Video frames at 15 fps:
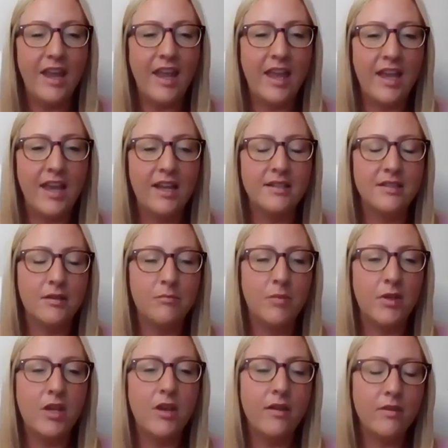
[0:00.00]
And
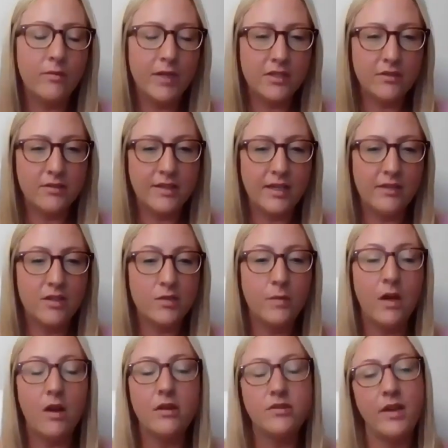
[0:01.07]
beyond the regional centers,
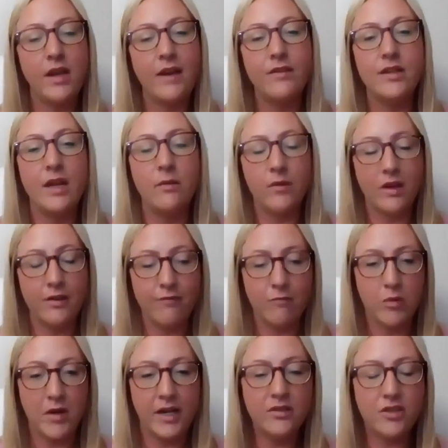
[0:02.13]
we also have a network of
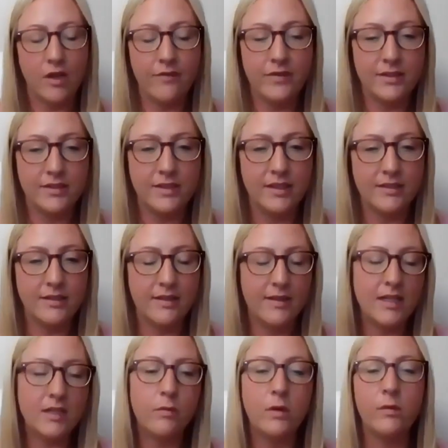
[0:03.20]
branch offices, and
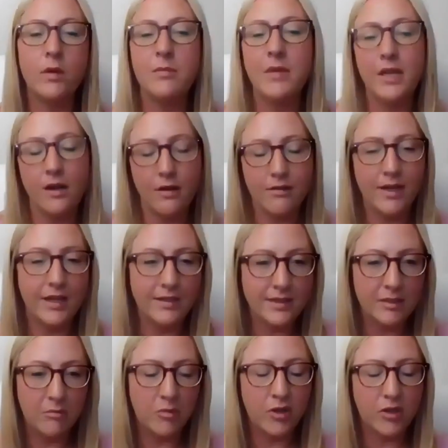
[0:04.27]
that's where we meet our clients
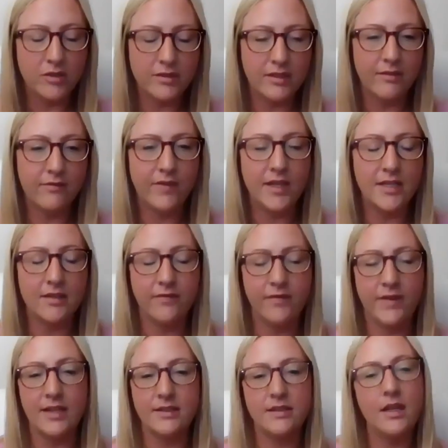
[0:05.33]
in person and
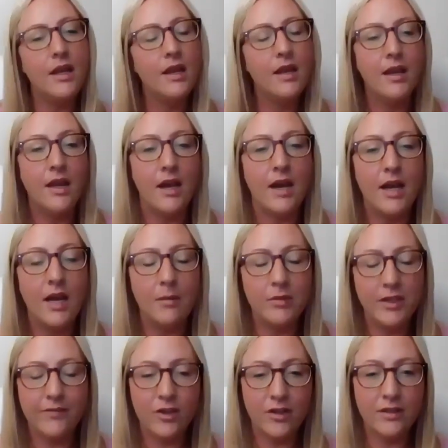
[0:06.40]
face-to-face. I
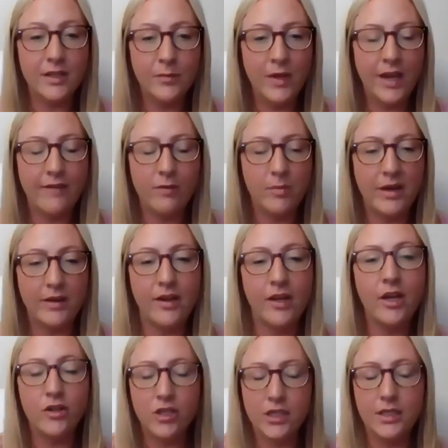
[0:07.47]
believe currently we have about
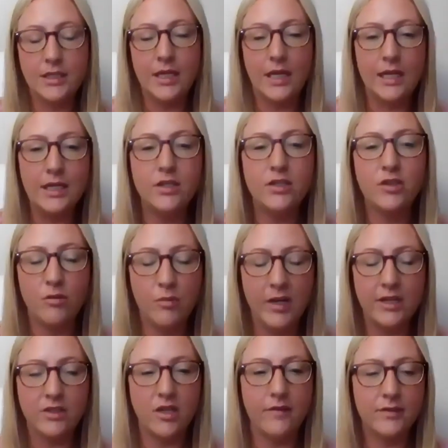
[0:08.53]
192
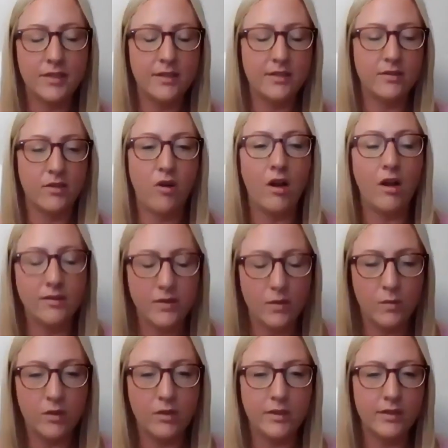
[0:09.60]
branch offices across the
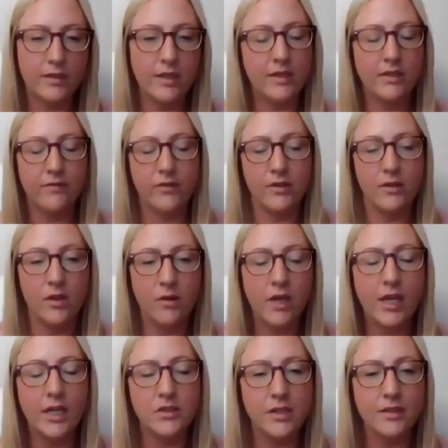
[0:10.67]
world in different
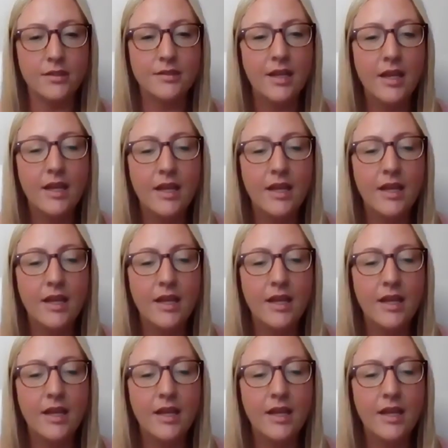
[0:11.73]
locations.